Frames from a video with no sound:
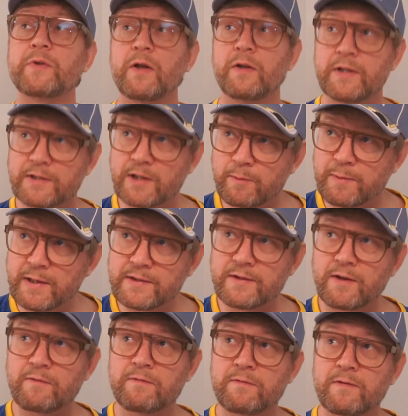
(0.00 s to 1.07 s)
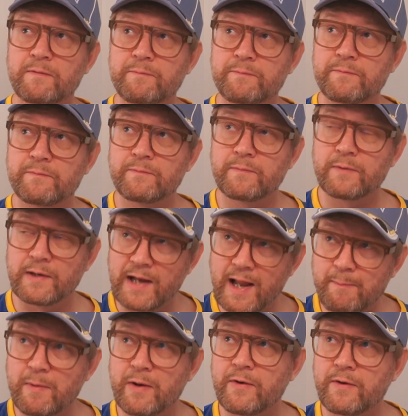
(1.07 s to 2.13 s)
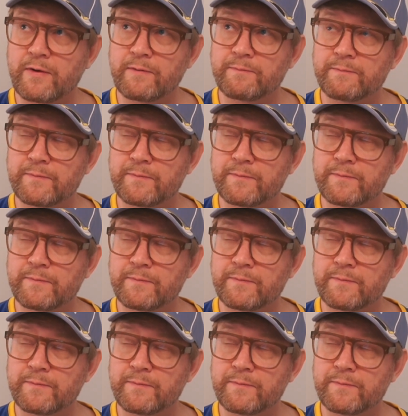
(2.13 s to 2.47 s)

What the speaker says: A little bit of lemon